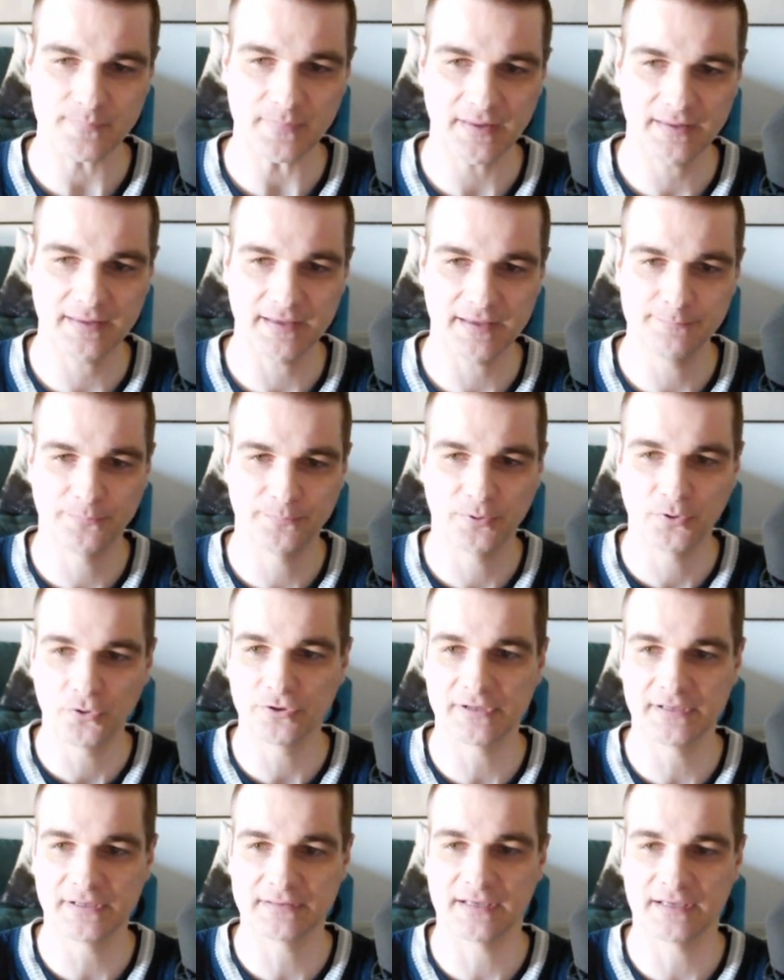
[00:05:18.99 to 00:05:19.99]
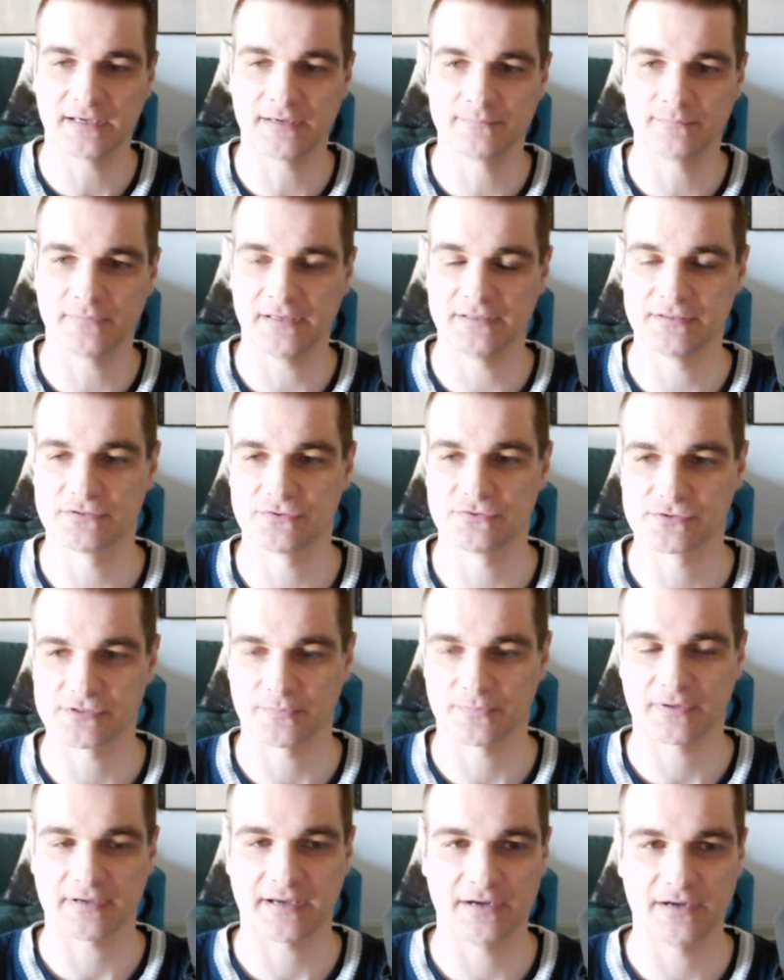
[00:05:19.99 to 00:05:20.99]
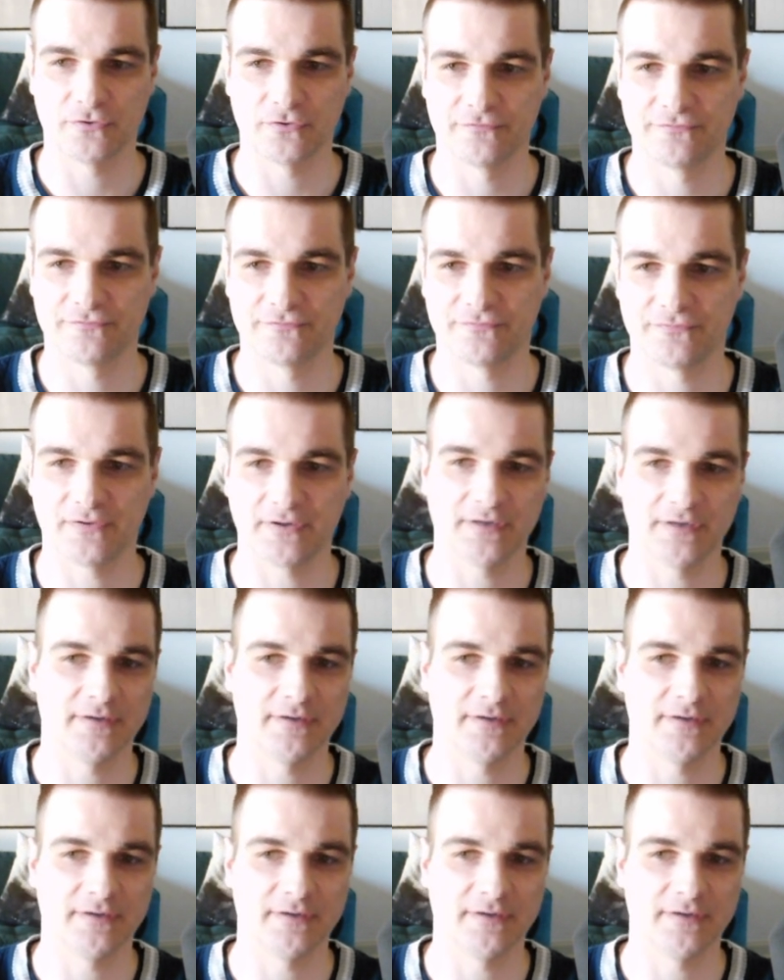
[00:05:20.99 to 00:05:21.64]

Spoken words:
importing them into some kind of